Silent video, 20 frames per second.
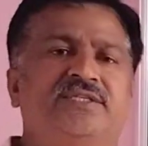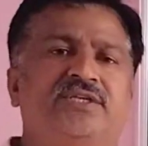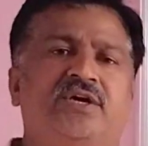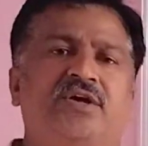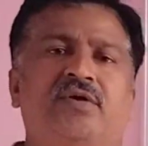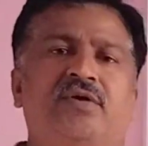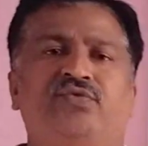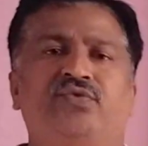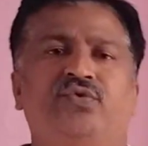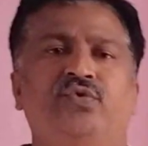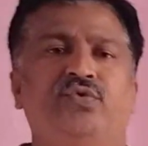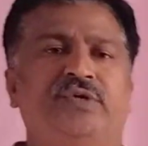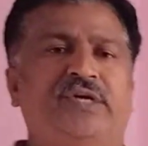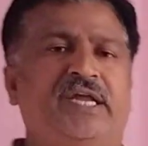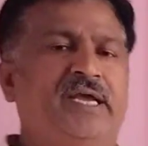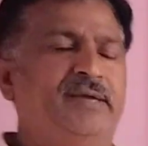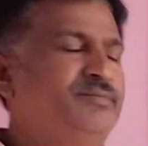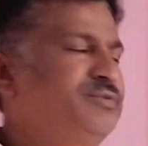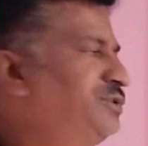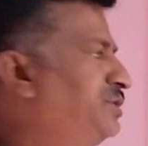are of two
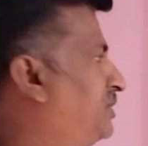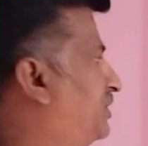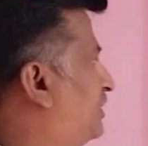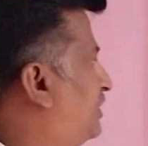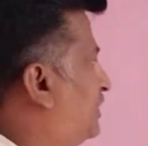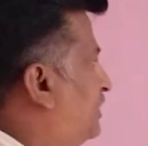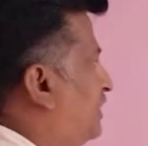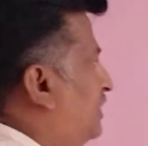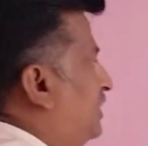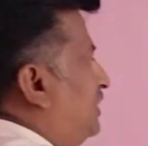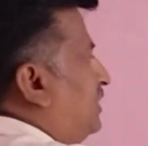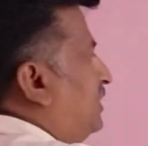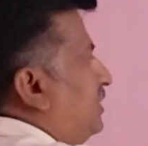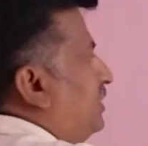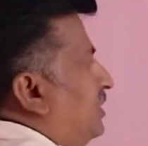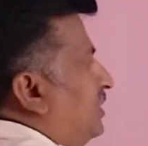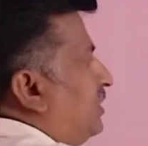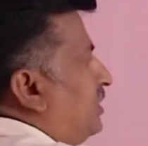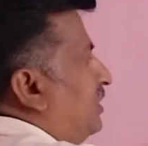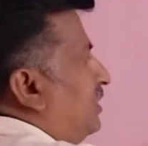types.
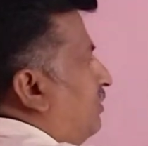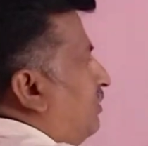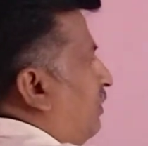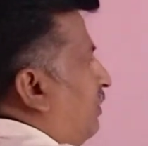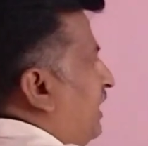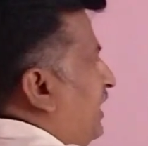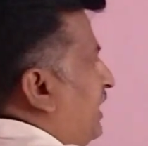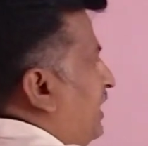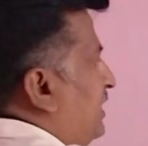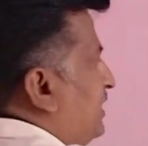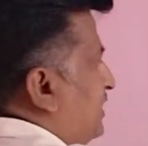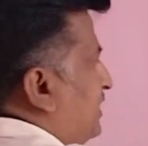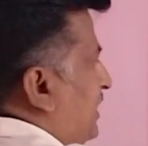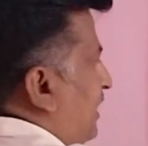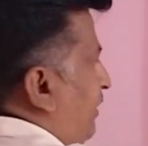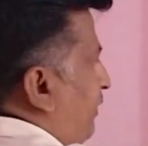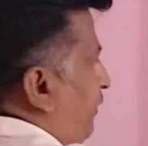One is